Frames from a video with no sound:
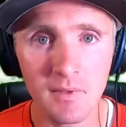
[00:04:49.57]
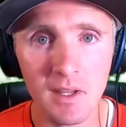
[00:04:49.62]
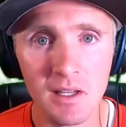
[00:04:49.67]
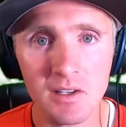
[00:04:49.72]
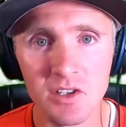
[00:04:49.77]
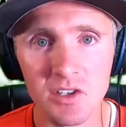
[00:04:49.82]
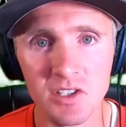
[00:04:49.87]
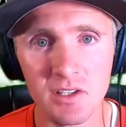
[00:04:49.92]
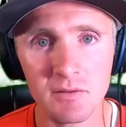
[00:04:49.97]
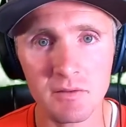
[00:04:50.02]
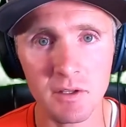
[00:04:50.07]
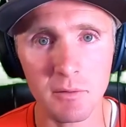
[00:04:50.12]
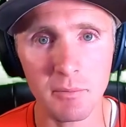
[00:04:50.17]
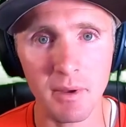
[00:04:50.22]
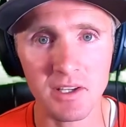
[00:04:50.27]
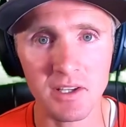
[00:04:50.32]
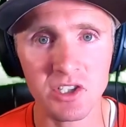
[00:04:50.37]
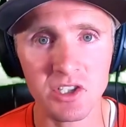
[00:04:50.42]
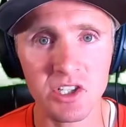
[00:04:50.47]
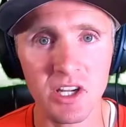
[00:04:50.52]
It just gives you the
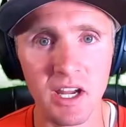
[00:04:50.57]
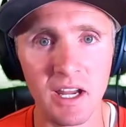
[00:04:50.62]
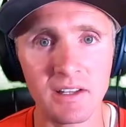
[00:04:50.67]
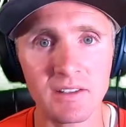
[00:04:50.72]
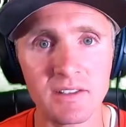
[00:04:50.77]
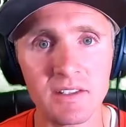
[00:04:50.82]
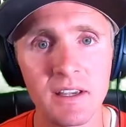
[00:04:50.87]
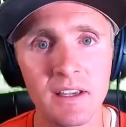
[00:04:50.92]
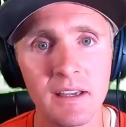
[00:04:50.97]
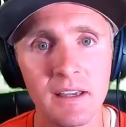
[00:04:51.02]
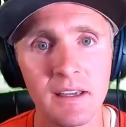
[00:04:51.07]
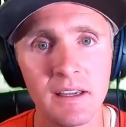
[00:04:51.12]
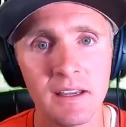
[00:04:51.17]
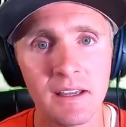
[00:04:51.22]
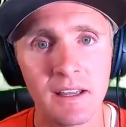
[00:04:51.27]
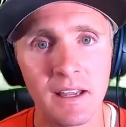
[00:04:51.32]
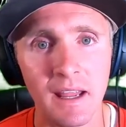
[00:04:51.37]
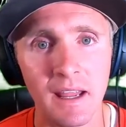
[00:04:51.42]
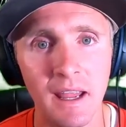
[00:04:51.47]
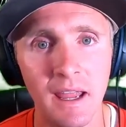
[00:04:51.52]
best chance
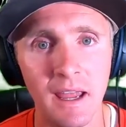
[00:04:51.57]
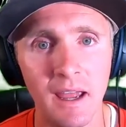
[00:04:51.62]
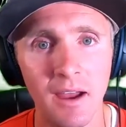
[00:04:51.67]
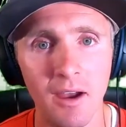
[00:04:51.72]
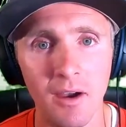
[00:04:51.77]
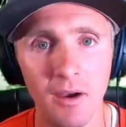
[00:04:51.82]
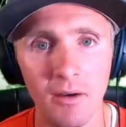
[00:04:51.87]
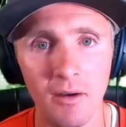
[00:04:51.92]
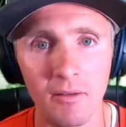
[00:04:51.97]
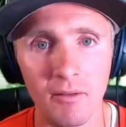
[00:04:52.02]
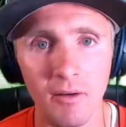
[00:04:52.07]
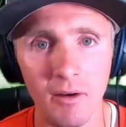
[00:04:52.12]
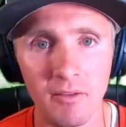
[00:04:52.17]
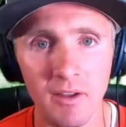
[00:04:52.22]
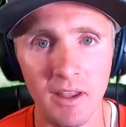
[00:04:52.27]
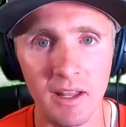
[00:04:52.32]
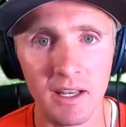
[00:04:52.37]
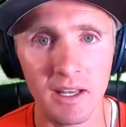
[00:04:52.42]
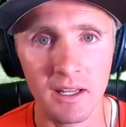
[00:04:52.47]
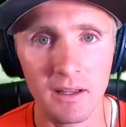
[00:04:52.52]
of
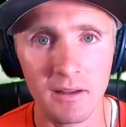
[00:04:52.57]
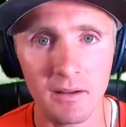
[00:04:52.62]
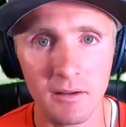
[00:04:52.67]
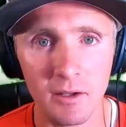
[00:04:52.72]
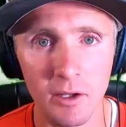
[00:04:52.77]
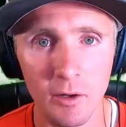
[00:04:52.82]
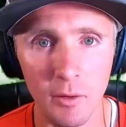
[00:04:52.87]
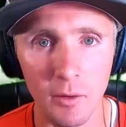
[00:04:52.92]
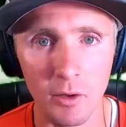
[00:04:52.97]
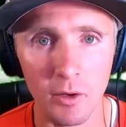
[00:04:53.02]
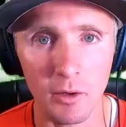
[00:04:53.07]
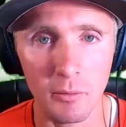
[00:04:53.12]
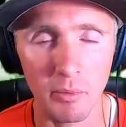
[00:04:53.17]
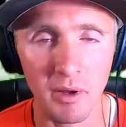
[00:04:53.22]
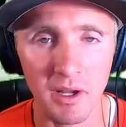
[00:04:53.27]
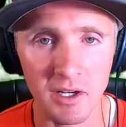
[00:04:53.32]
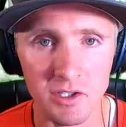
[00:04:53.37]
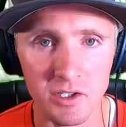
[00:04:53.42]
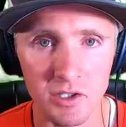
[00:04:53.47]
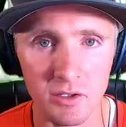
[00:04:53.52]
getting a good
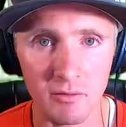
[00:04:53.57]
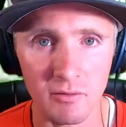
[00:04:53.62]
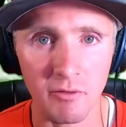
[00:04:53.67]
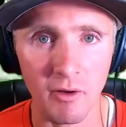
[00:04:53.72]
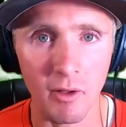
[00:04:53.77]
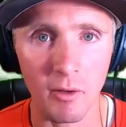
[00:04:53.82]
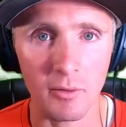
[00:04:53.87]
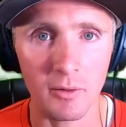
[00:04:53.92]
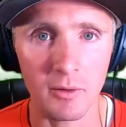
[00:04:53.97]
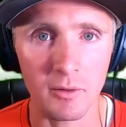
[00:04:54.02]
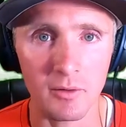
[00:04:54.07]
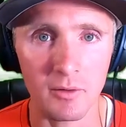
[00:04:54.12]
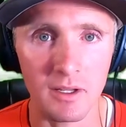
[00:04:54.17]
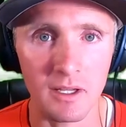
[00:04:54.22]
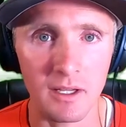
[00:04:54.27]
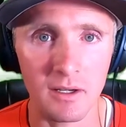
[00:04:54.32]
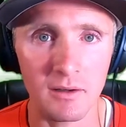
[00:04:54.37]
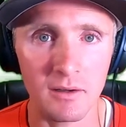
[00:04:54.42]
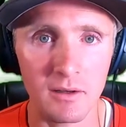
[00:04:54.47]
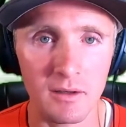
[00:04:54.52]
picture, following your
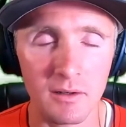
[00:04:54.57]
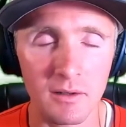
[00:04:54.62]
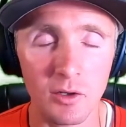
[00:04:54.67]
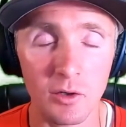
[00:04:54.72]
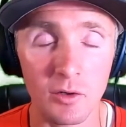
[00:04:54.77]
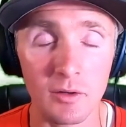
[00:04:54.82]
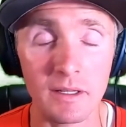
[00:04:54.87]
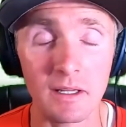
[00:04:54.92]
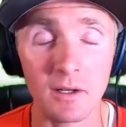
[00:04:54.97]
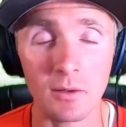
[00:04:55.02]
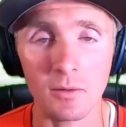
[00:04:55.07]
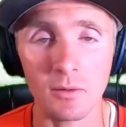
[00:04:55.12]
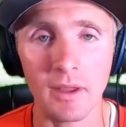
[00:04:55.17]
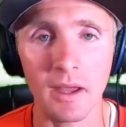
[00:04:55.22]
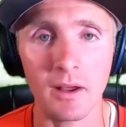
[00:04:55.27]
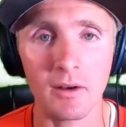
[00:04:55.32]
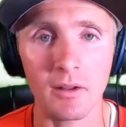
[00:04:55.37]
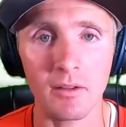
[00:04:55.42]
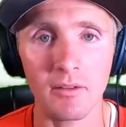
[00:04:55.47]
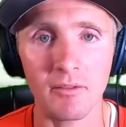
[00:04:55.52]
needle
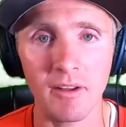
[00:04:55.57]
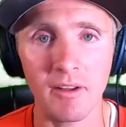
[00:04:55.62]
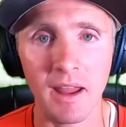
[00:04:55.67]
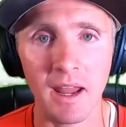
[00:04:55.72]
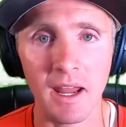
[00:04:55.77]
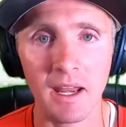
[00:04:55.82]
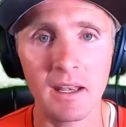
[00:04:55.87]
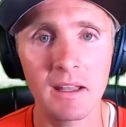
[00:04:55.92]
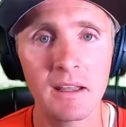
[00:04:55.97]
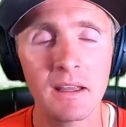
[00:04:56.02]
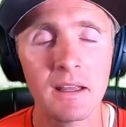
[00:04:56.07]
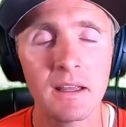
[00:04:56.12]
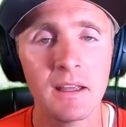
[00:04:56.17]
down to the vein.